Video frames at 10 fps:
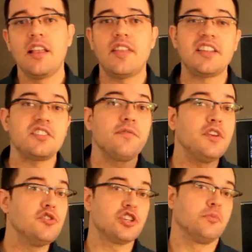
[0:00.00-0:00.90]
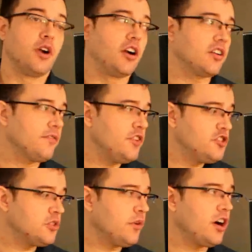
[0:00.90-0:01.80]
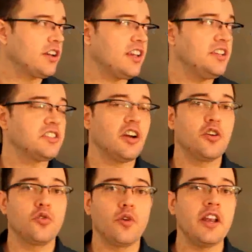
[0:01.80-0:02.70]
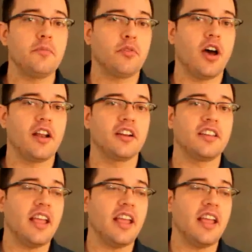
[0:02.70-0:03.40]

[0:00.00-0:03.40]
That's FutureMark. FutureMark is a great product,